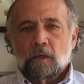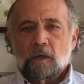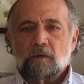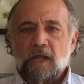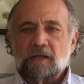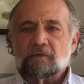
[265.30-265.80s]

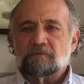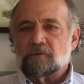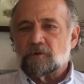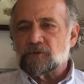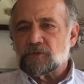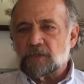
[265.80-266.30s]
Okay, the
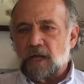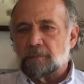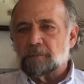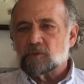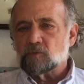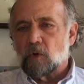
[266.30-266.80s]
first
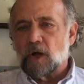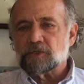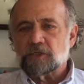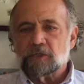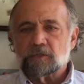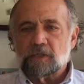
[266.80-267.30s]
step is
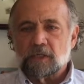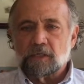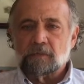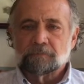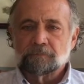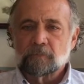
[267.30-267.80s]
washing the tea.